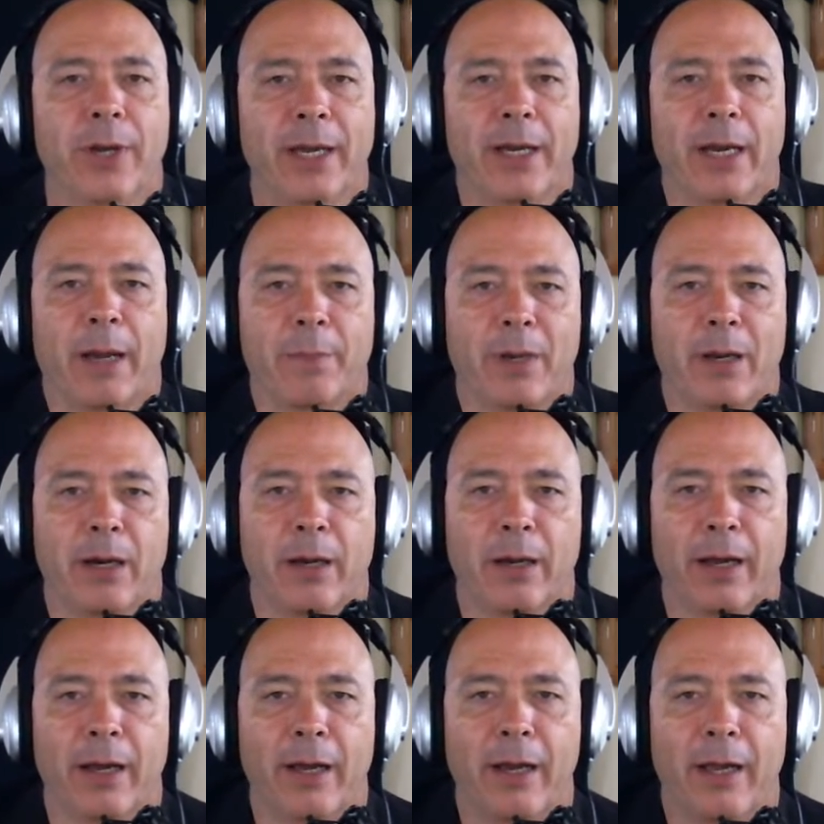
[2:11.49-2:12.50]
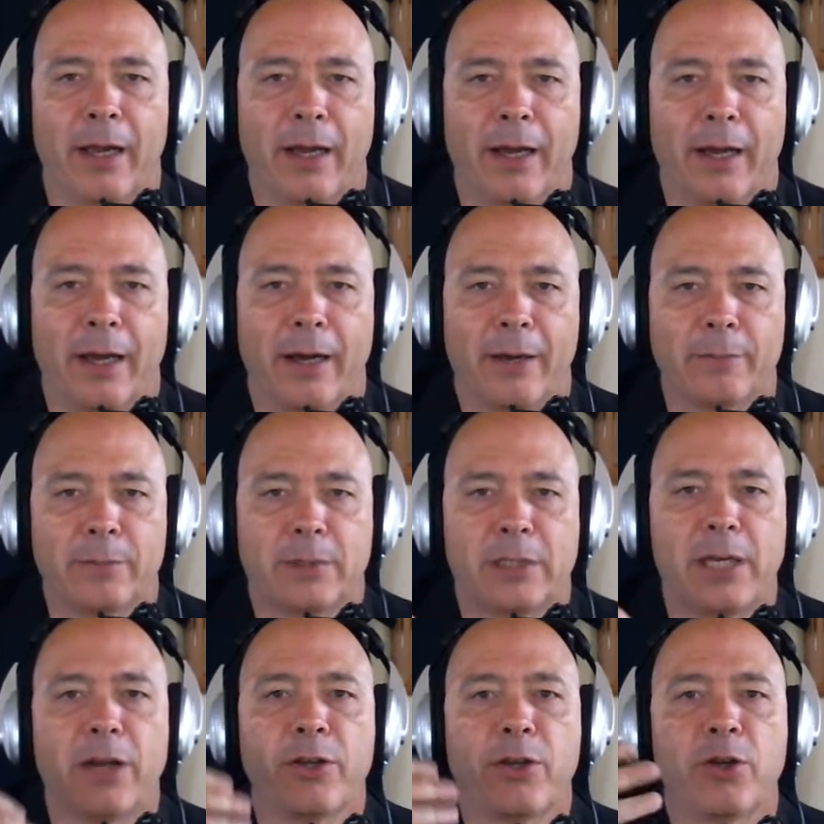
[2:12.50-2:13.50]
and I'm going to
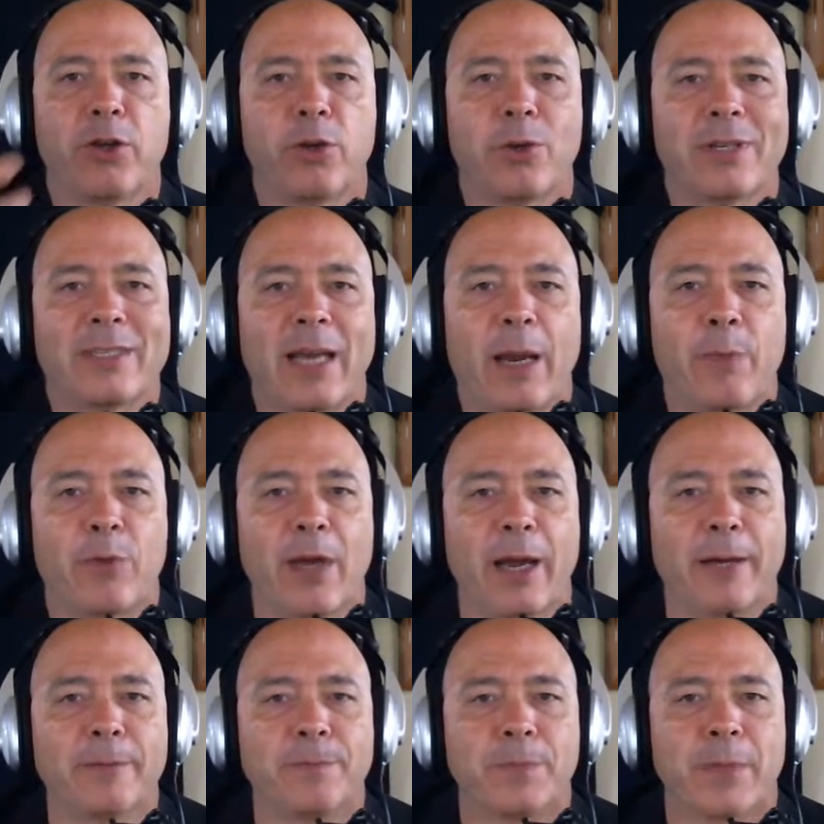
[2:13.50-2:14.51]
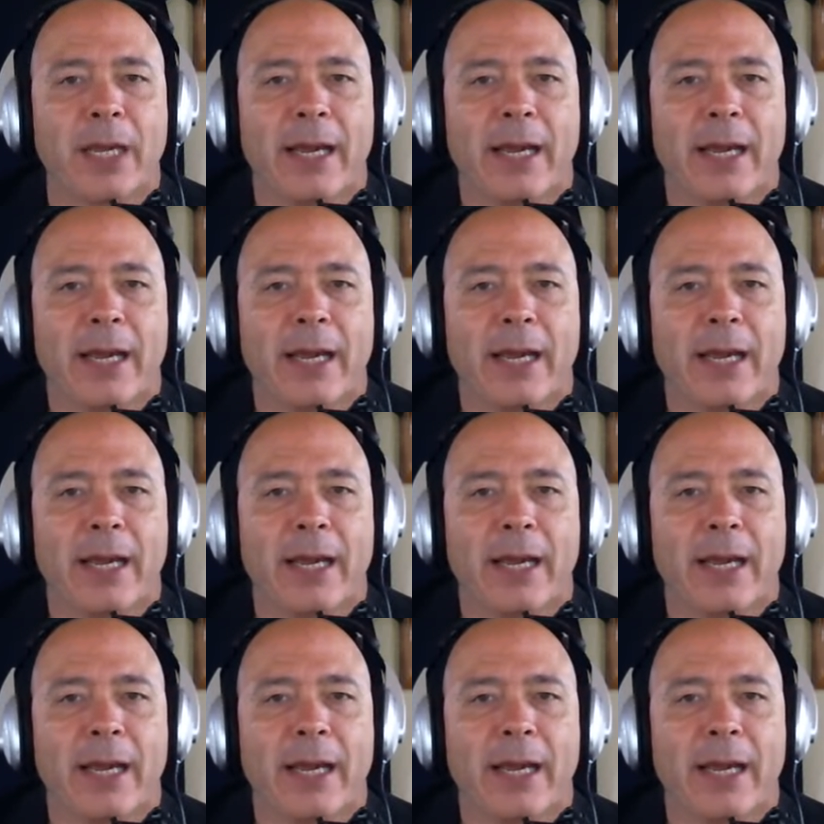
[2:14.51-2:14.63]
tell you to do the same thing,